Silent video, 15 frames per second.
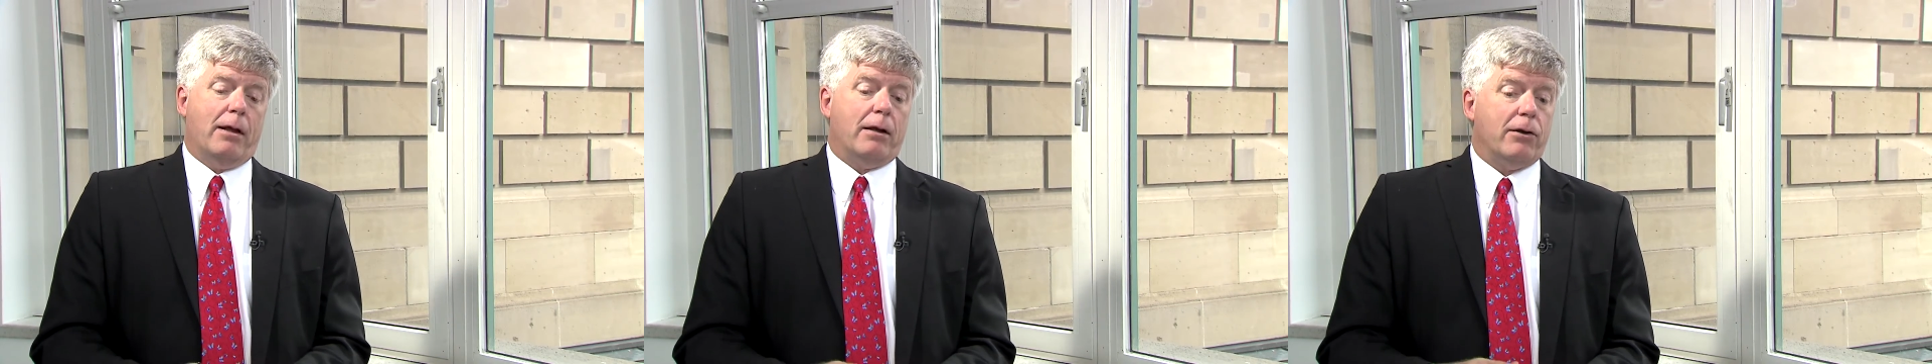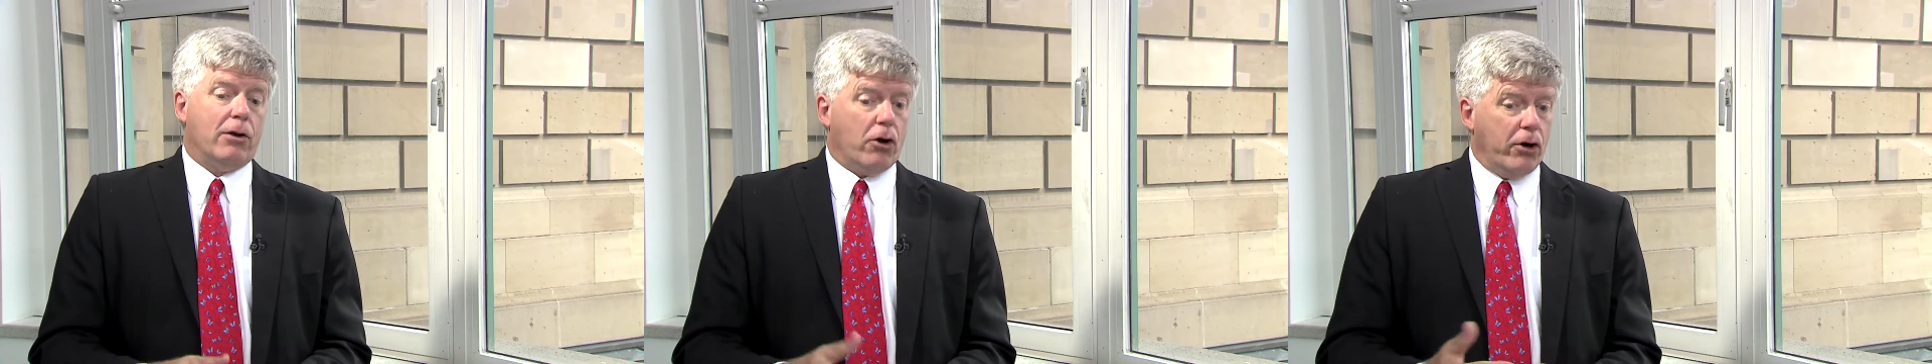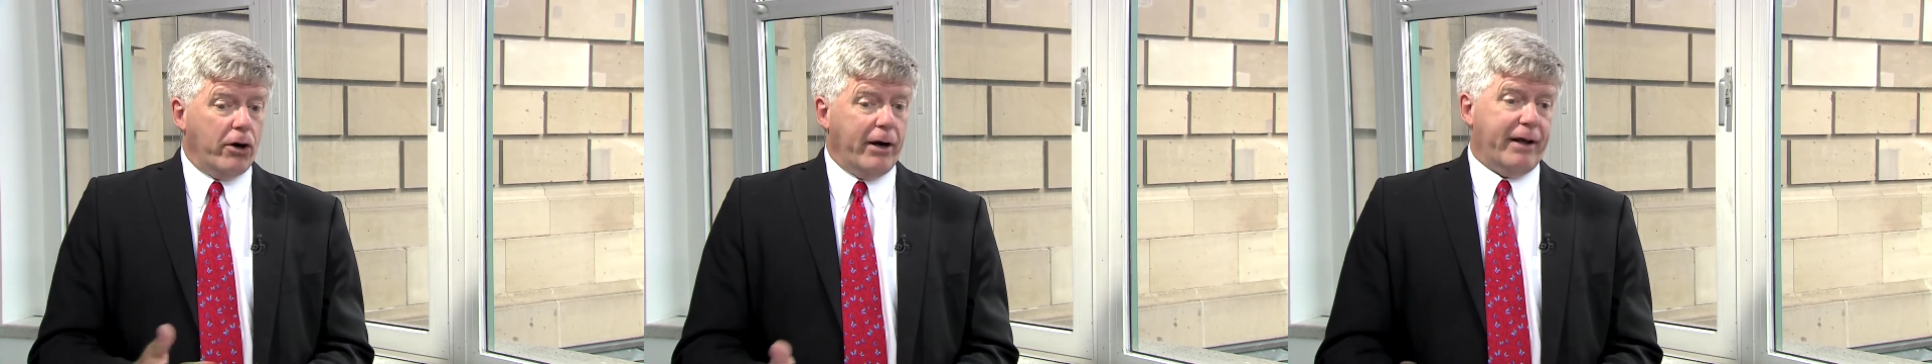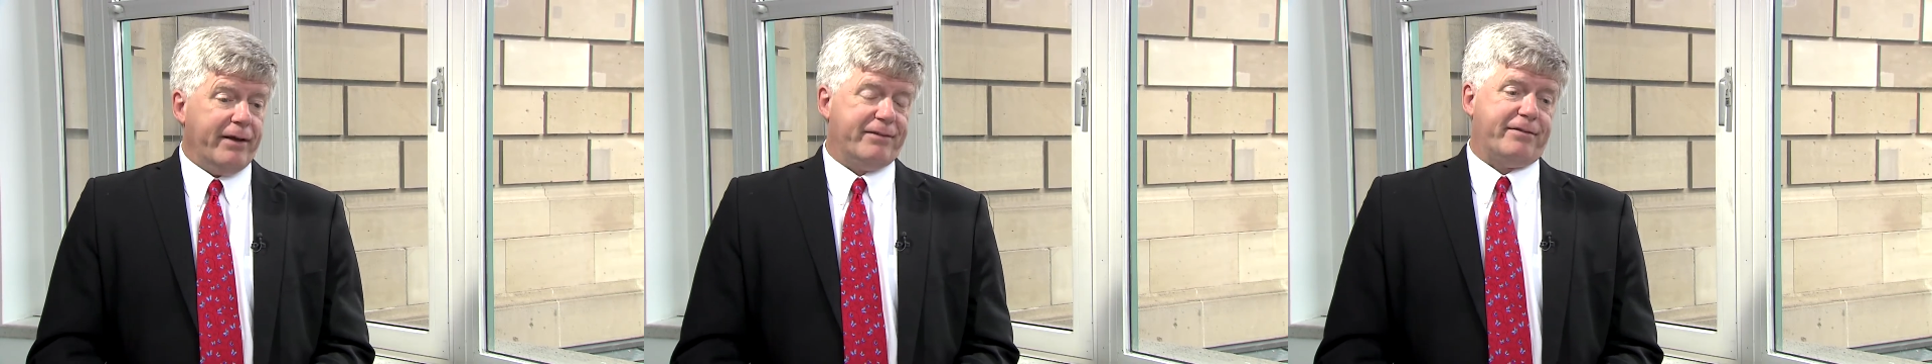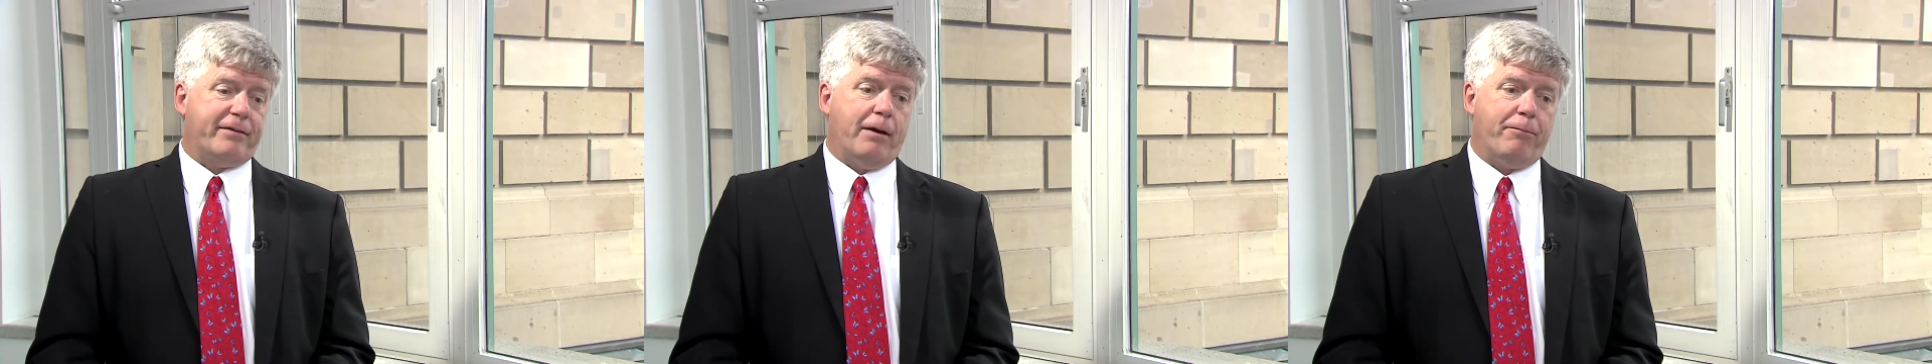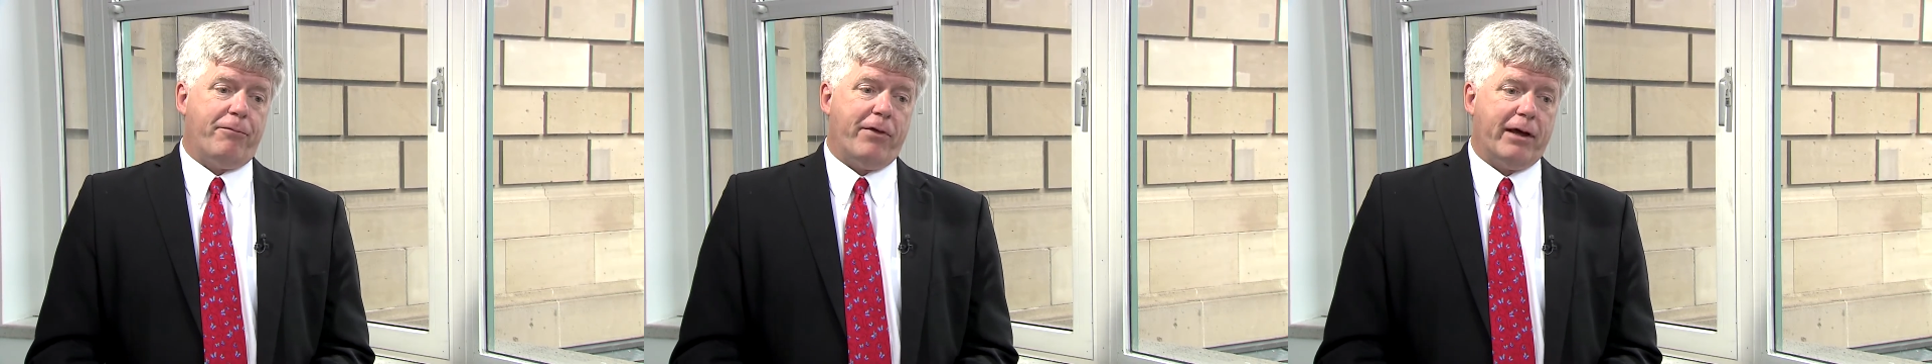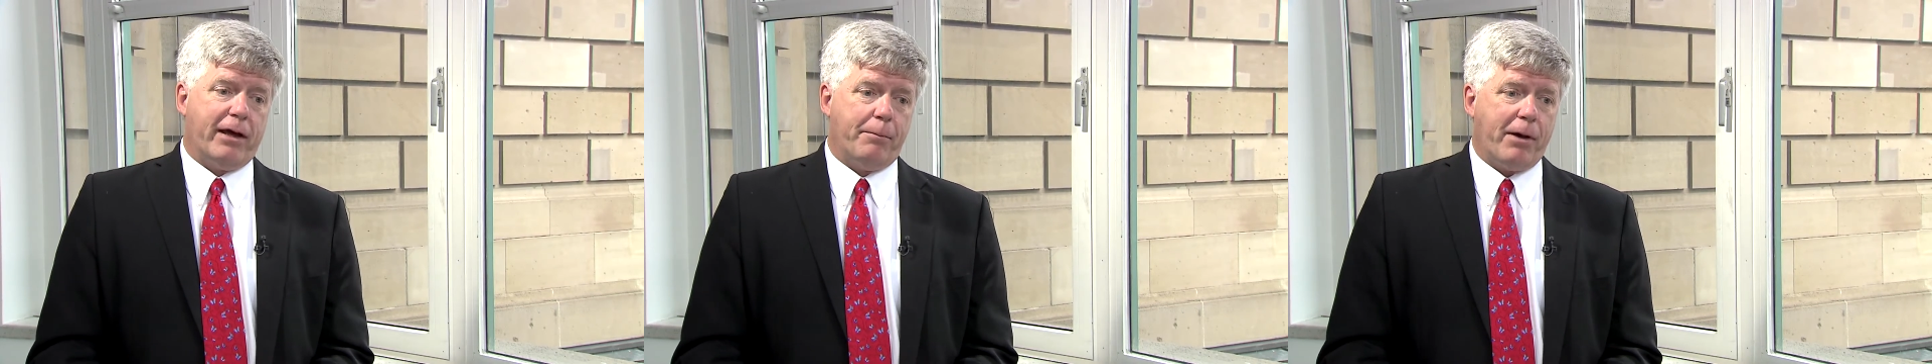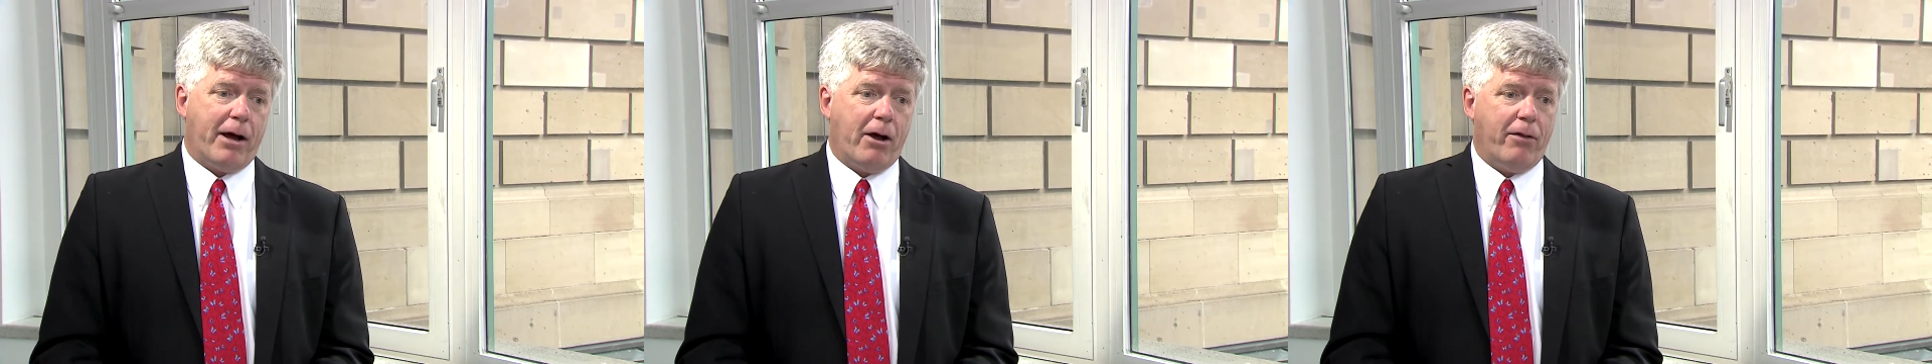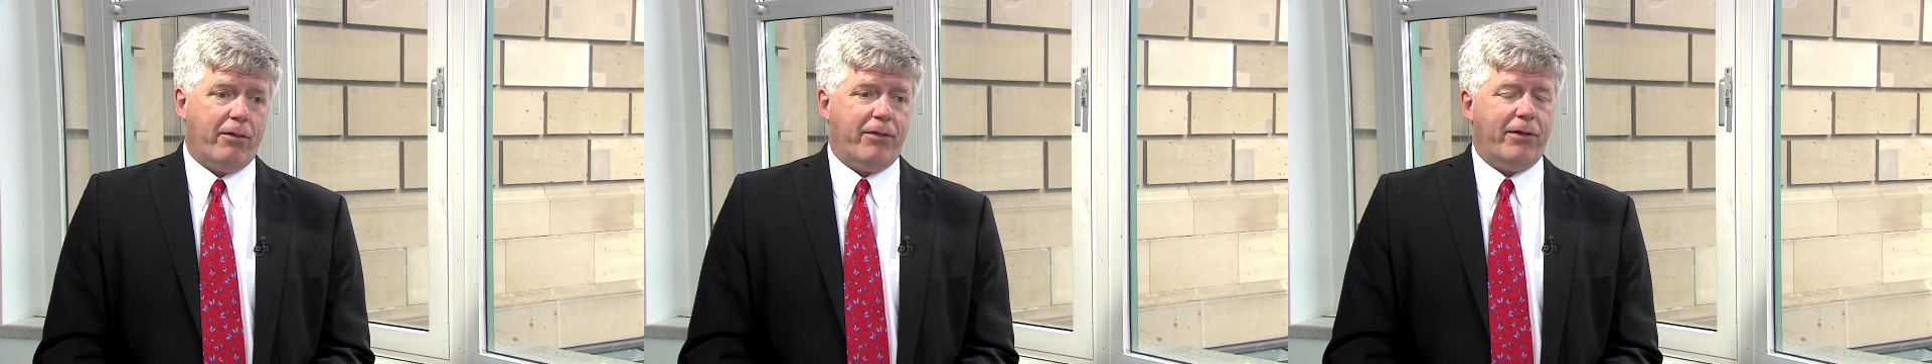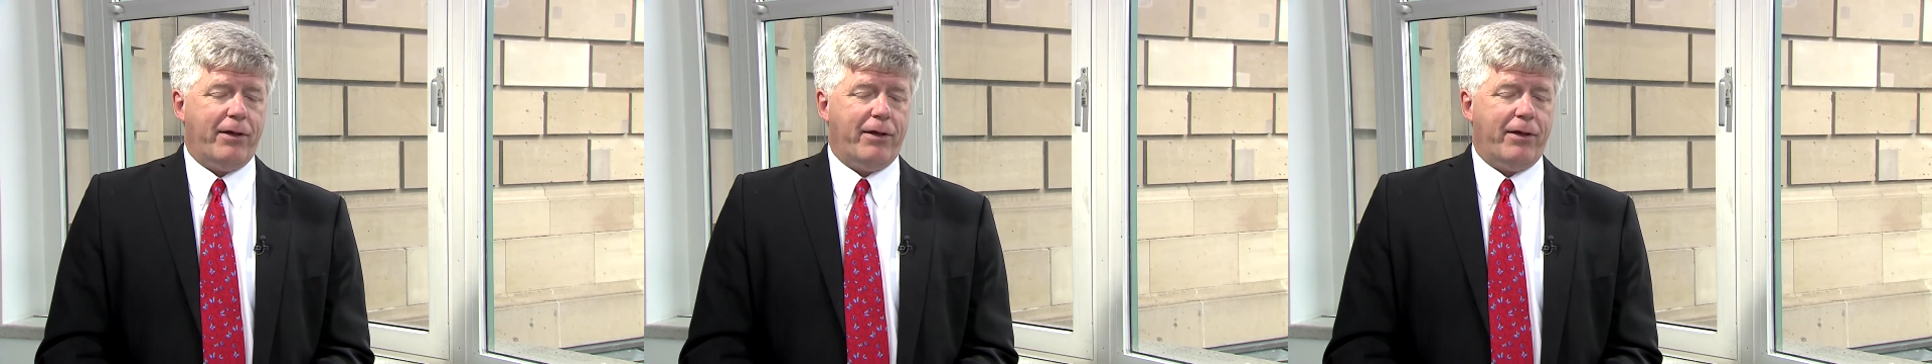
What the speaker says: learning something about